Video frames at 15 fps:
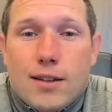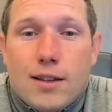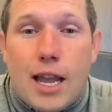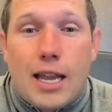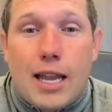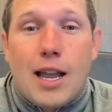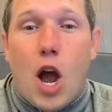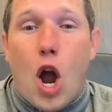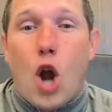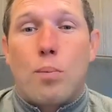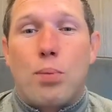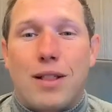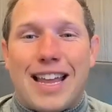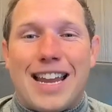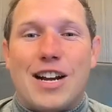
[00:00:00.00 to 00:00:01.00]
Like, our
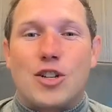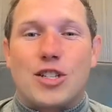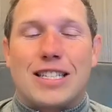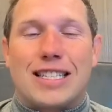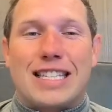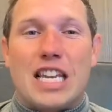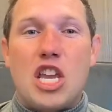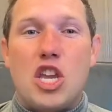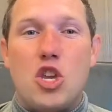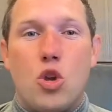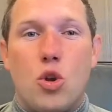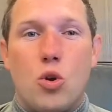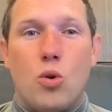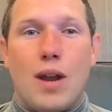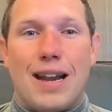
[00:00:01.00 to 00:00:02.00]
players see
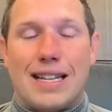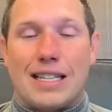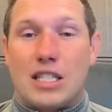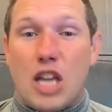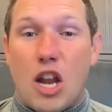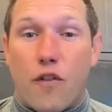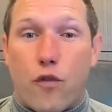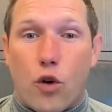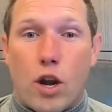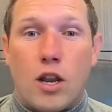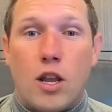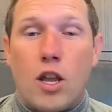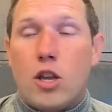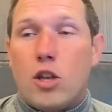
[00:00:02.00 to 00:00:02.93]
you and it's different.